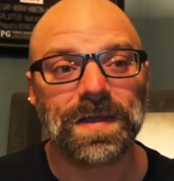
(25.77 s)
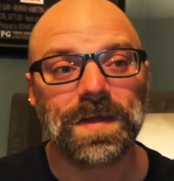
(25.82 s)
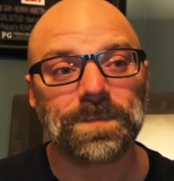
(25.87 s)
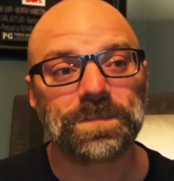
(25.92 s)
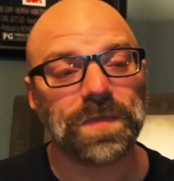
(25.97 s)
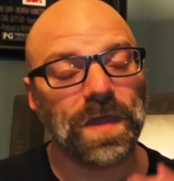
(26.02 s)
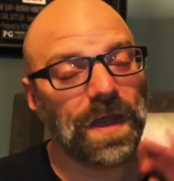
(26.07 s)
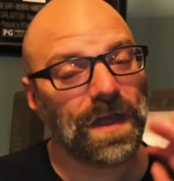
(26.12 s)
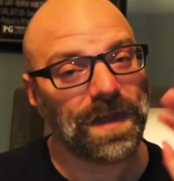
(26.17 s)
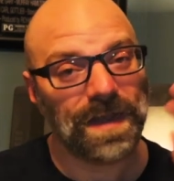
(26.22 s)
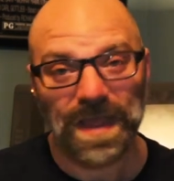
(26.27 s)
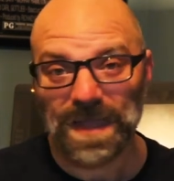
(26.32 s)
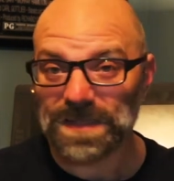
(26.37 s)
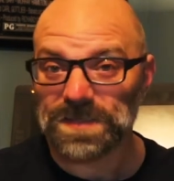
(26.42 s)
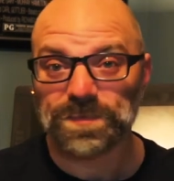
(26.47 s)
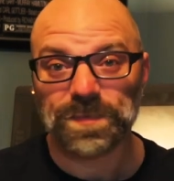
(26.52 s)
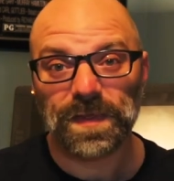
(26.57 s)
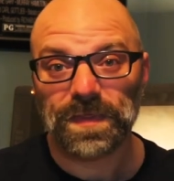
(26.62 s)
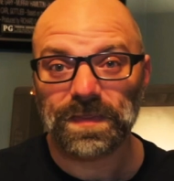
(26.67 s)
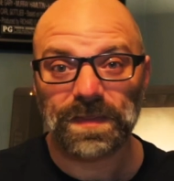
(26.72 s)
It has
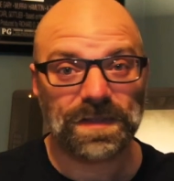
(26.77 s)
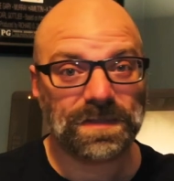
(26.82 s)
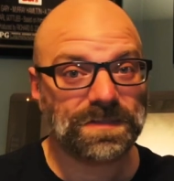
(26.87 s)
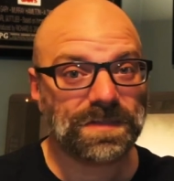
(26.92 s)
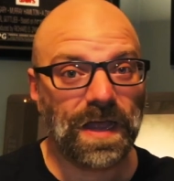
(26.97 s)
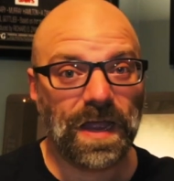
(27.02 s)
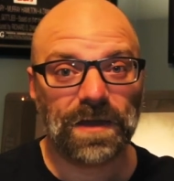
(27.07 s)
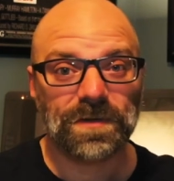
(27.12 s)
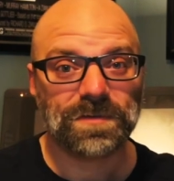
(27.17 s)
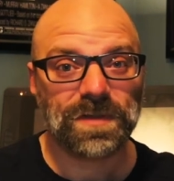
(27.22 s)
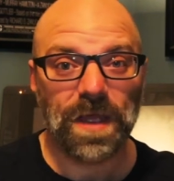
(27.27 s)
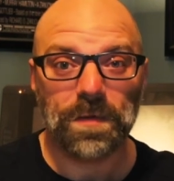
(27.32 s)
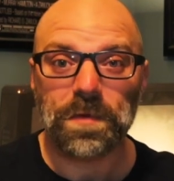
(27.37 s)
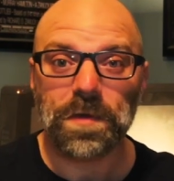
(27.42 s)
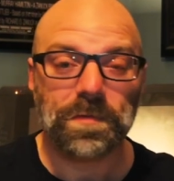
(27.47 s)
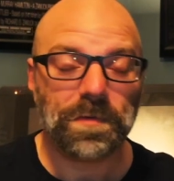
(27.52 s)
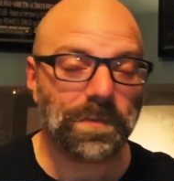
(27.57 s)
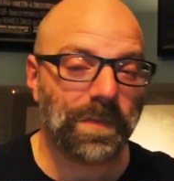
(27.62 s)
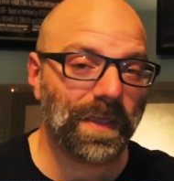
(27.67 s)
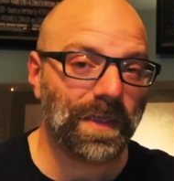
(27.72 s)
been the entire time I've
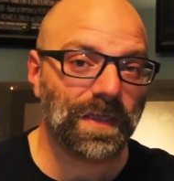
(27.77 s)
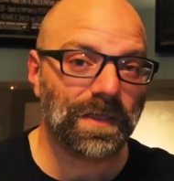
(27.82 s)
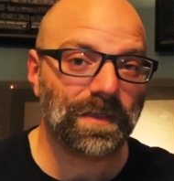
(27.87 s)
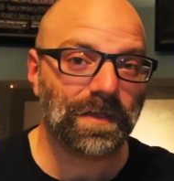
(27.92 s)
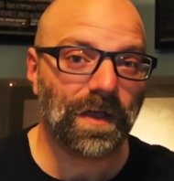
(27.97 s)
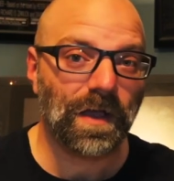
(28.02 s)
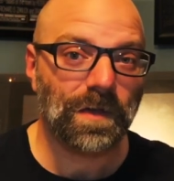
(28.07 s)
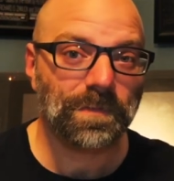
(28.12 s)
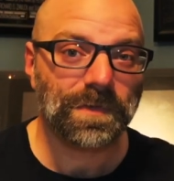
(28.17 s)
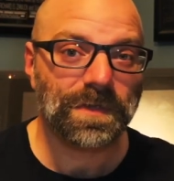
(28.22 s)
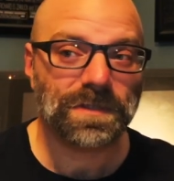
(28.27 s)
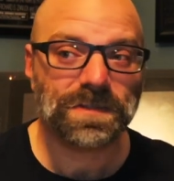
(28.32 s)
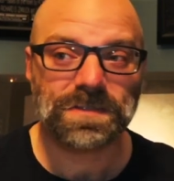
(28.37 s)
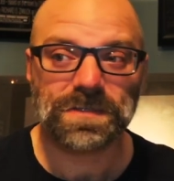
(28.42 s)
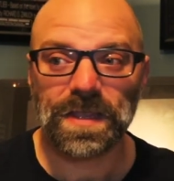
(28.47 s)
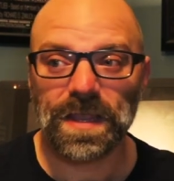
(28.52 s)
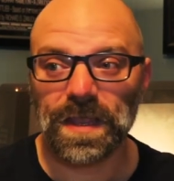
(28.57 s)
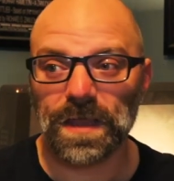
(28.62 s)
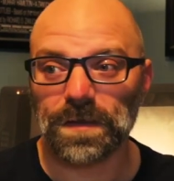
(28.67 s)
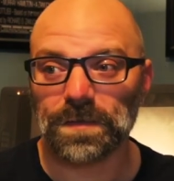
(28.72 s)
been making comics
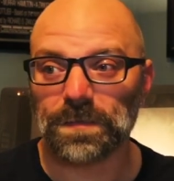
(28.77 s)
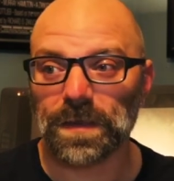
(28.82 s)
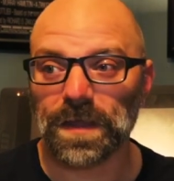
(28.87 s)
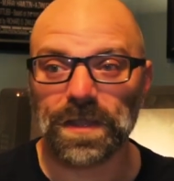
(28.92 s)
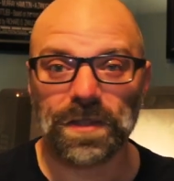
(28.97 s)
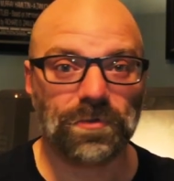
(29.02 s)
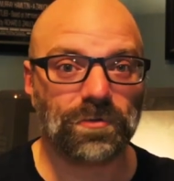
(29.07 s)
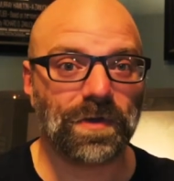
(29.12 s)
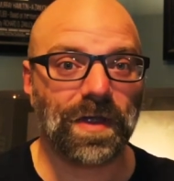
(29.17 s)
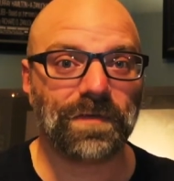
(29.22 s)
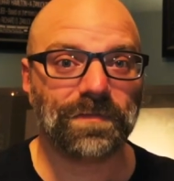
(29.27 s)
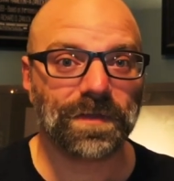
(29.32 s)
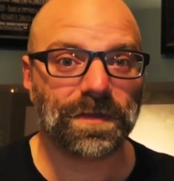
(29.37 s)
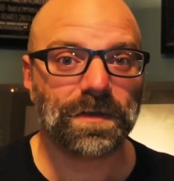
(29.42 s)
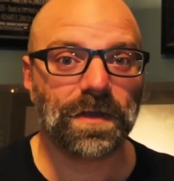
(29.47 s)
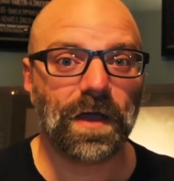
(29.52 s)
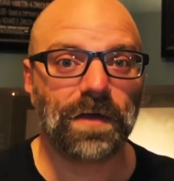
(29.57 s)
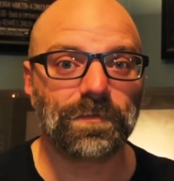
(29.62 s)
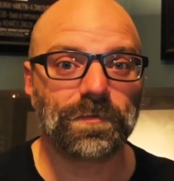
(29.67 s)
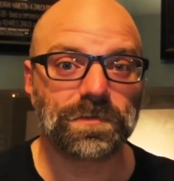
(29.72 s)
and making graphic
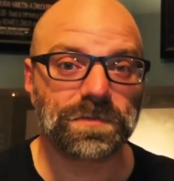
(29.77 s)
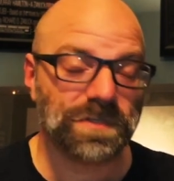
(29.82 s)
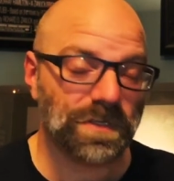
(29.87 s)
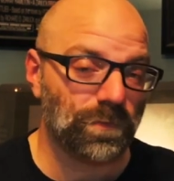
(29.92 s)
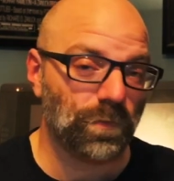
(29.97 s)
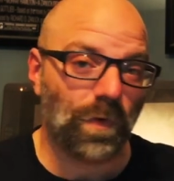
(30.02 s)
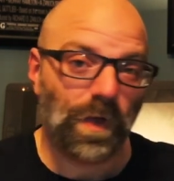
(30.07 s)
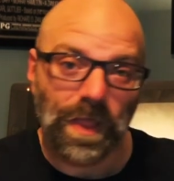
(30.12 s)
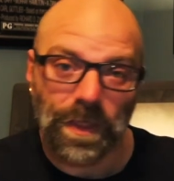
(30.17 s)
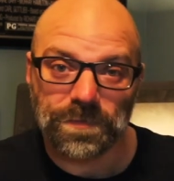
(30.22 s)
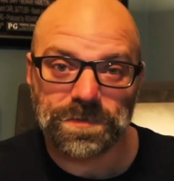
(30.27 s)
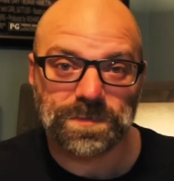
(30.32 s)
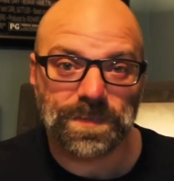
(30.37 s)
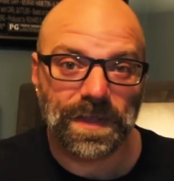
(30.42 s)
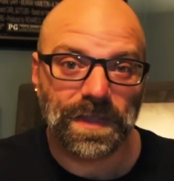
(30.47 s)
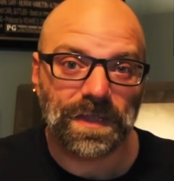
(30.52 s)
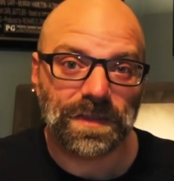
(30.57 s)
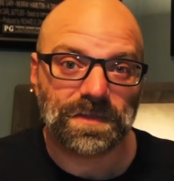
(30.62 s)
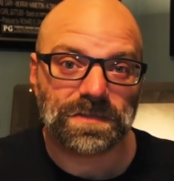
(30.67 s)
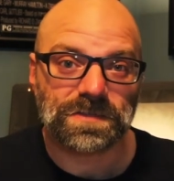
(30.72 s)
novels, and while I was
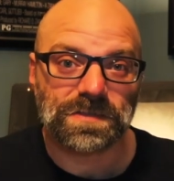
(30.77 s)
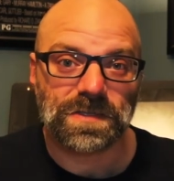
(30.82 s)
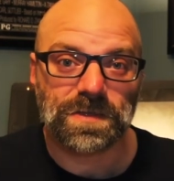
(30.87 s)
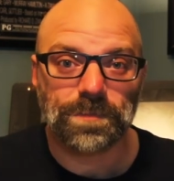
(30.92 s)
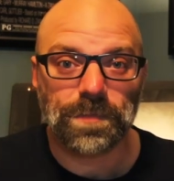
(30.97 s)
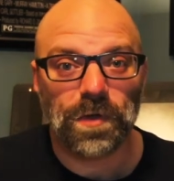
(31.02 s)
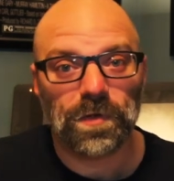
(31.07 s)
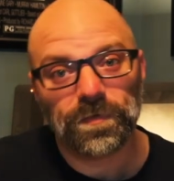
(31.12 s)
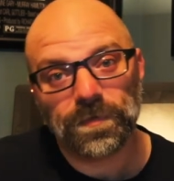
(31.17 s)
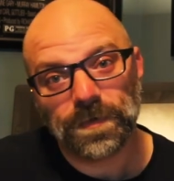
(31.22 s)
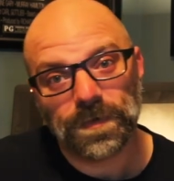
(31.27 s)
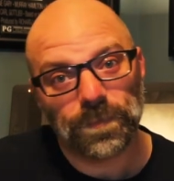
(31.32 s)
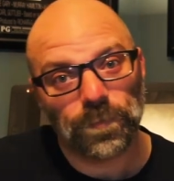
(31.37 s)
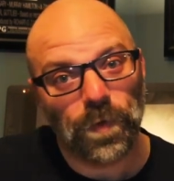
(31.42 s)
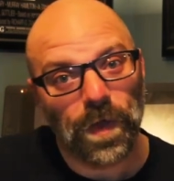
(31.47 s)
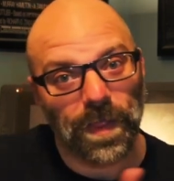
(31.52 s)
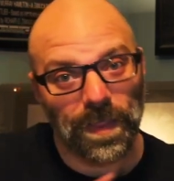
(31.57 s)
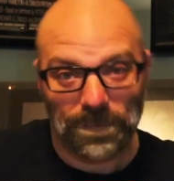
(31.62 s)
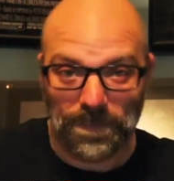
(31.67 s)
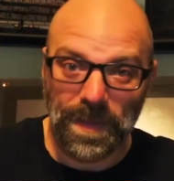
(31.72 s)
making The Sleepover and
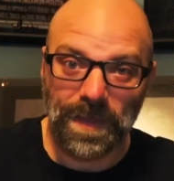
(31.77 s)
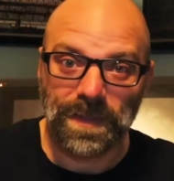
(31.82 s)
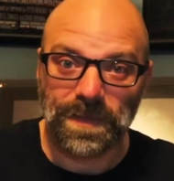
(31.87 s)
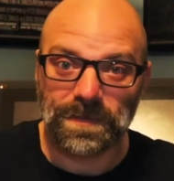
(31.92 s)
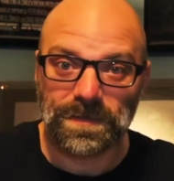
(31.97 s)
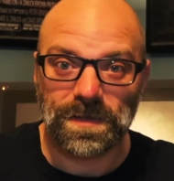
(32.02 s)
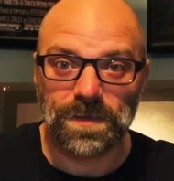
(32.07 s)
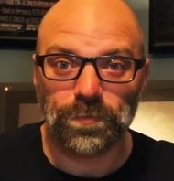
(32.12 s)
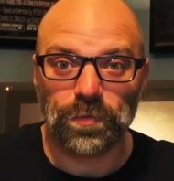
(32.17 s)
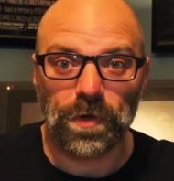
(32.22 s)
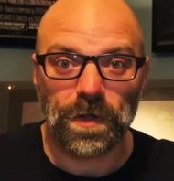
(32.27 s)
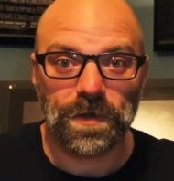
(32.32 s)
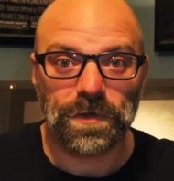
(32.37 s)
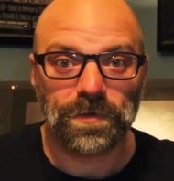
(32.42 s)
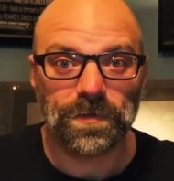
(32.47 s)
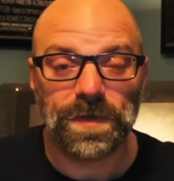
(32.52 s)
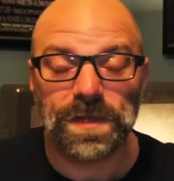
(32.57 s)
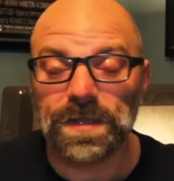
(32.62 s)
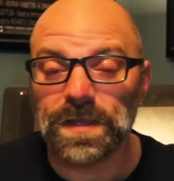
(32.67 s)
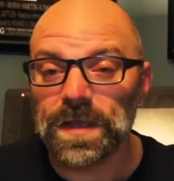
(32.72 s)
while I'm making Deepwater
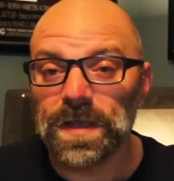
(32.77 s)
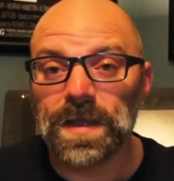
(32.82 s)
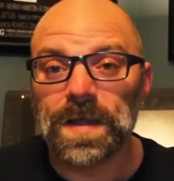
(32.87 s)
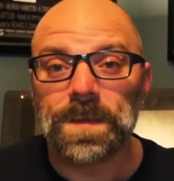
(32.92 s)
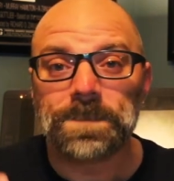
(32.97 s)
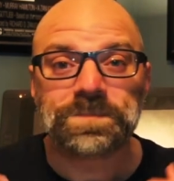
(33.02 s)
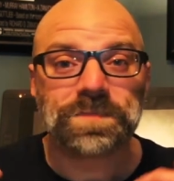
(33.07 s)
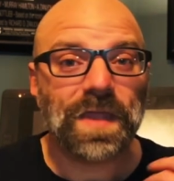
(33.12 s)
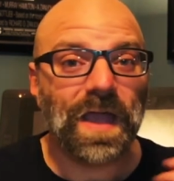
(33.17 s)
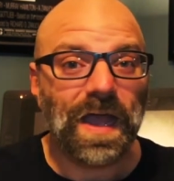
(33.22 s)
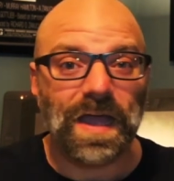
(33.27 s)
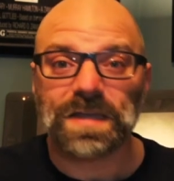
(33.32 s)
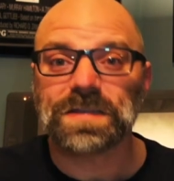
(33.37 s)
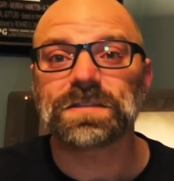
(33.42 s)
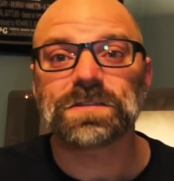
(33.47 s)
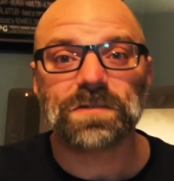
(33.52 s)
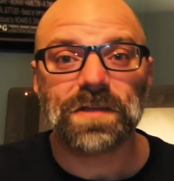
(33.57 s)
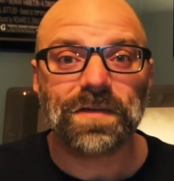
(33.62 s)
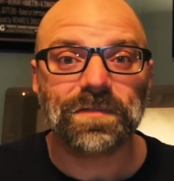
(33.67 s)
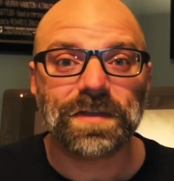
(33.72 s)
Creek, I
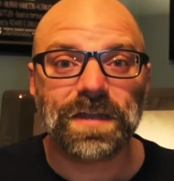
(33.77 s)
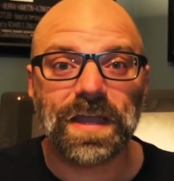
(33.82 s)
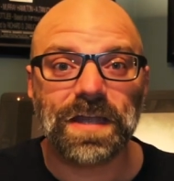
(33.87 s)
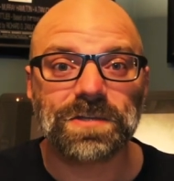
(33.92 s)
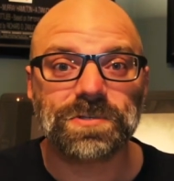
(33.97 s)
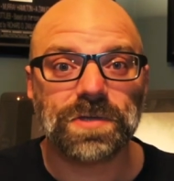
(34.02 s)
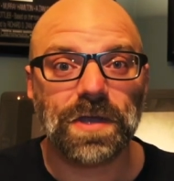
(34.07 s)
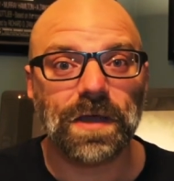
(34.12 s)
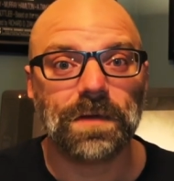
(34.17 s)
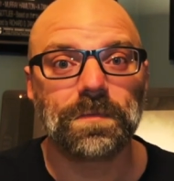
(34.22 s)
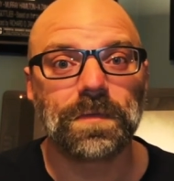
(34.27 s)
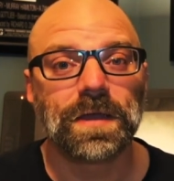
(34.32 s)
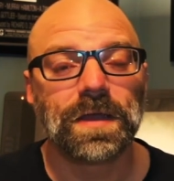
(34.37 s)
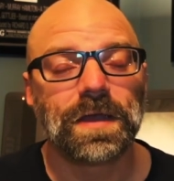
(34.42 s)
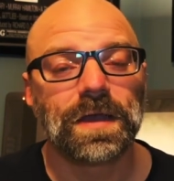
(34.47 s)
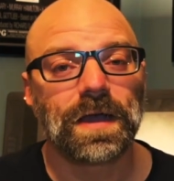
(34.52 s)
still have a day job.